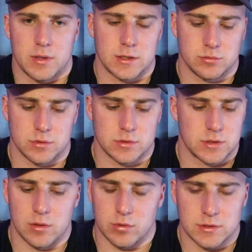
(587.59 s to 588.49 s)
that was
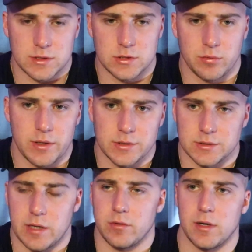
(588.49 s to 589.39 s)
in the worst
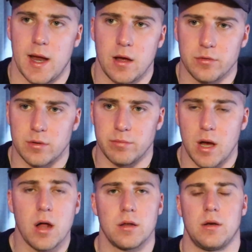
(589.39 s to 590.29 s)
situations ever. Now they're
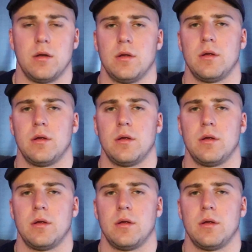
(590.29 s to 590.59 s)
balling.